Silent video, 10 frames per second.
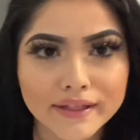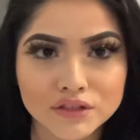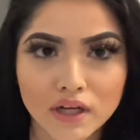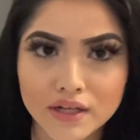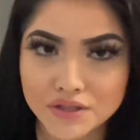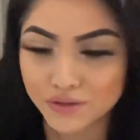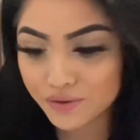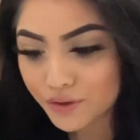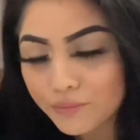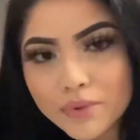I tried
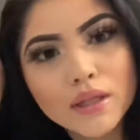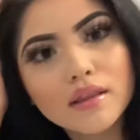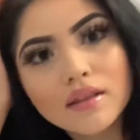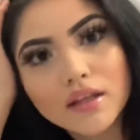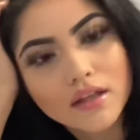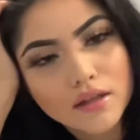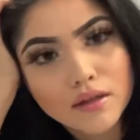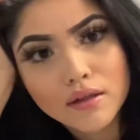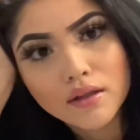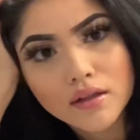to put
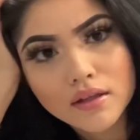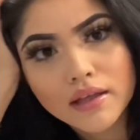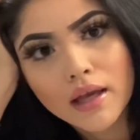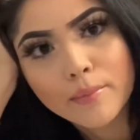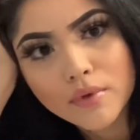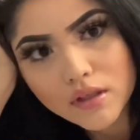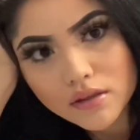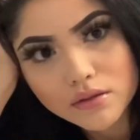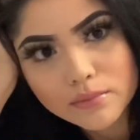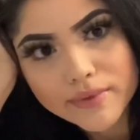the camera a
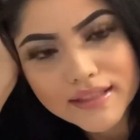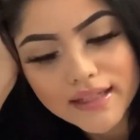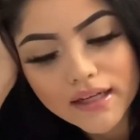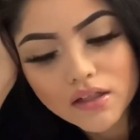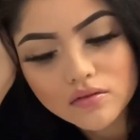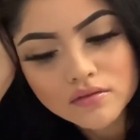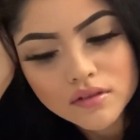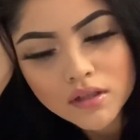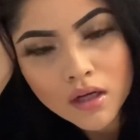little bit down